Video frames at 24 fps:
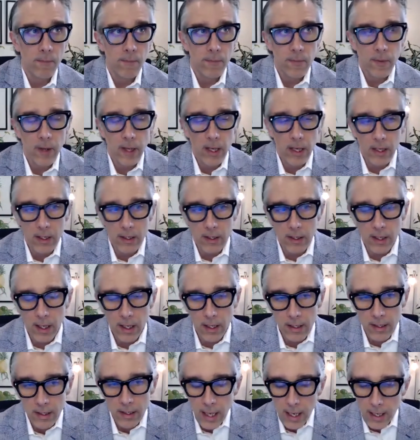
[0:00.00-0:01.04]

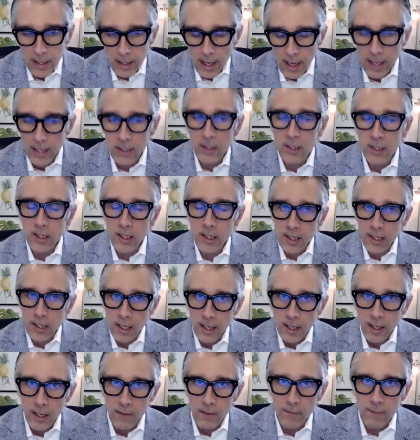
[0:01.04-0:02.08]
actually
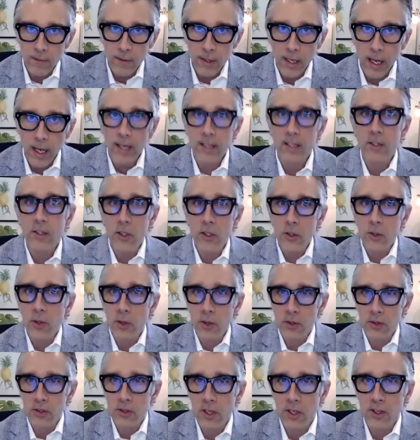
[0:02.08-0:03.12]
getting to
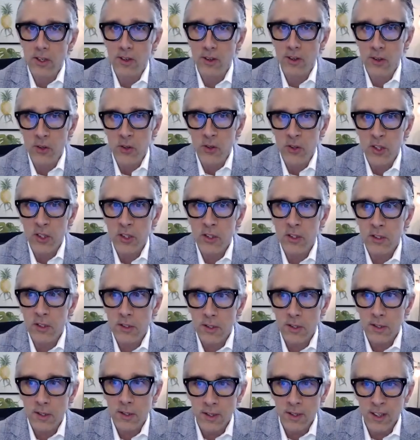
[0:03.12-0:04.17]
those conclusions
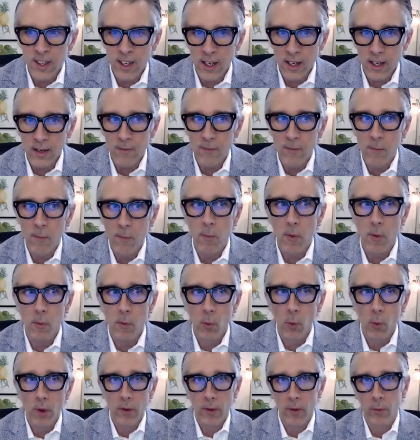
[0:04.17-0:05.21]

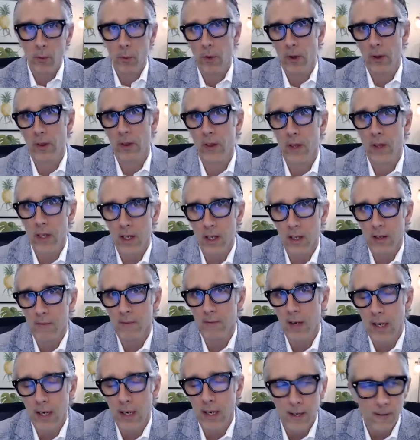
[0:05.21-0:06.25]
with the
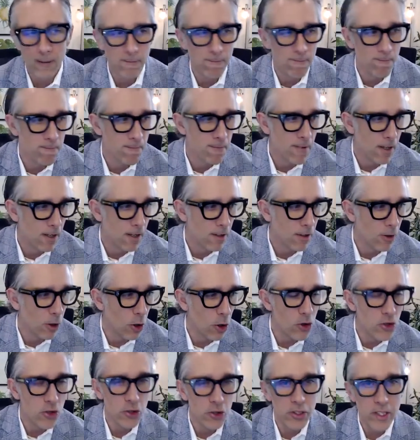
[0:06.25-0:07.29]

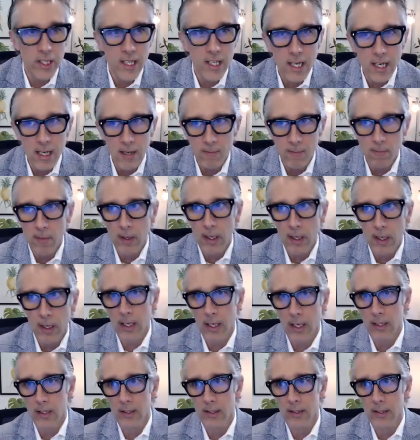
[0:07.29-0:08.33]
larger team.
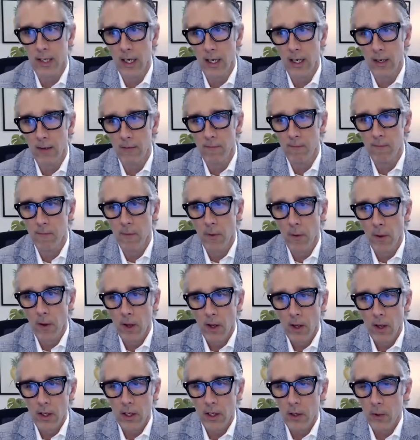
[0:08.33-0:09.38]
And
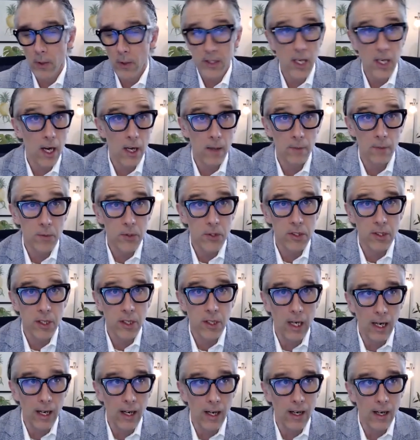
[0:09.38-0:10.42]
at times
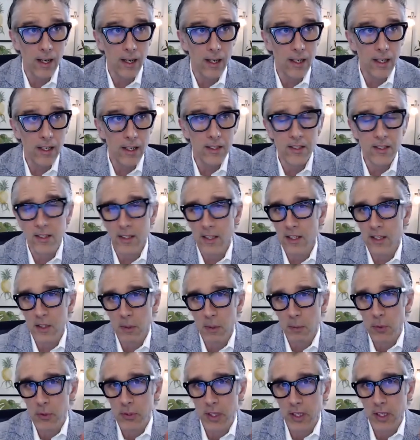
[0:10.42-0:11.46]
it's a
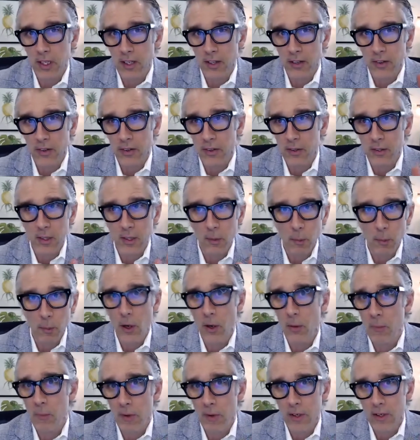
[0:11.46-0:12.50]
particular
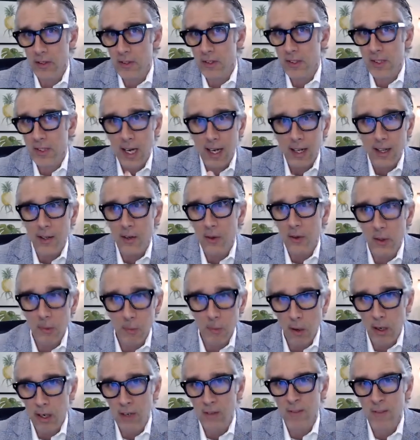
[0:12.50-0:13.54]
department, a siloed
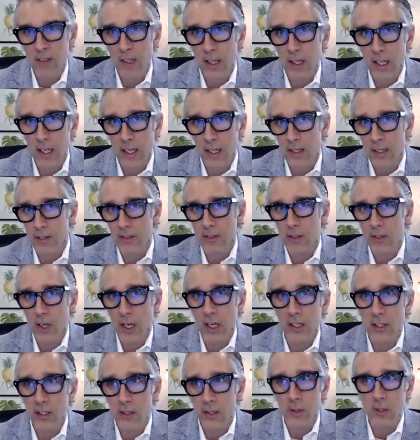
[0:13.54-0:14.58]
department that is trying
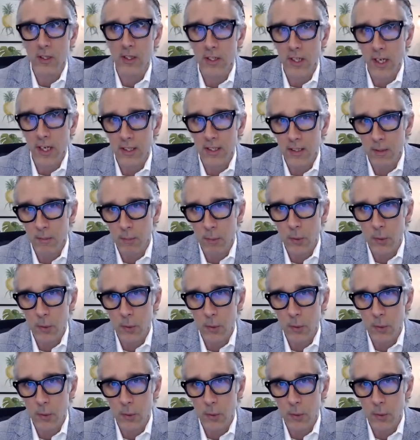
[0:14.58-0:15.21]
to address a